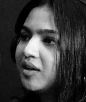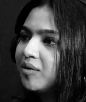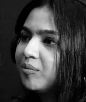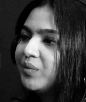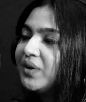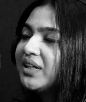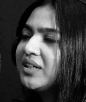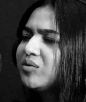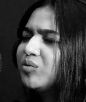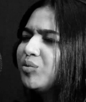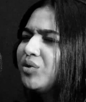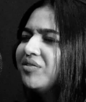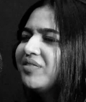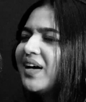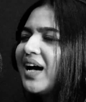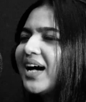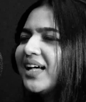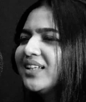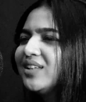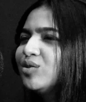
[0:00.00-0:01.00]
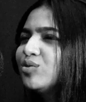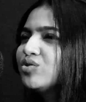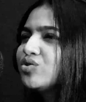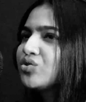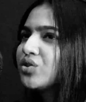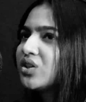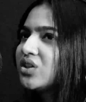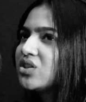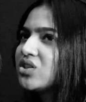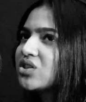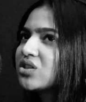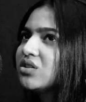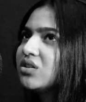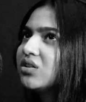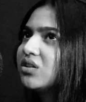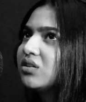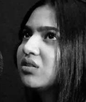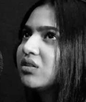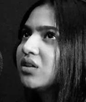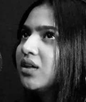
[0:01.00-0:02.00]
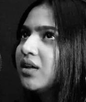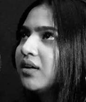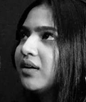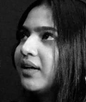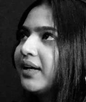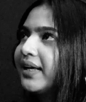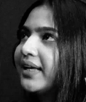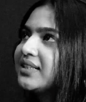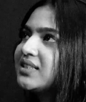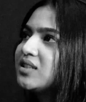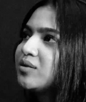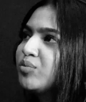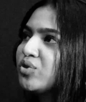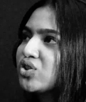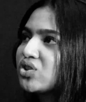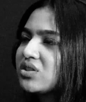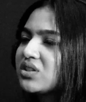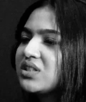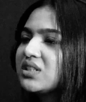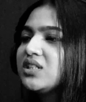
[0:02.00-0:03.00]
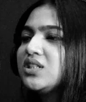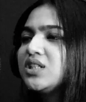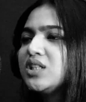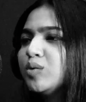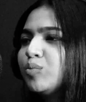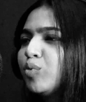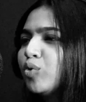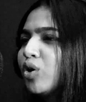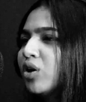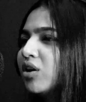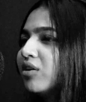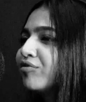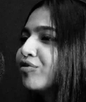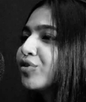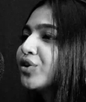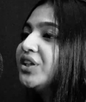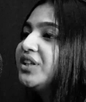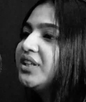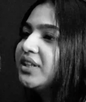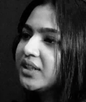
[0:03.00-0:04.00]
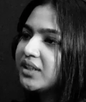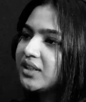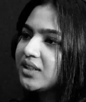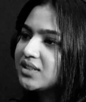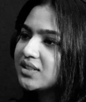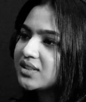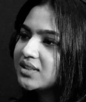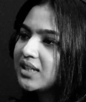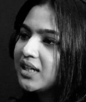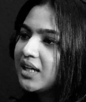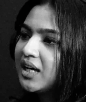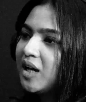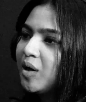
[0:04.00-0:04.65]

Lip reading: But we've had those traditional exhibitions in Shilpokala for years.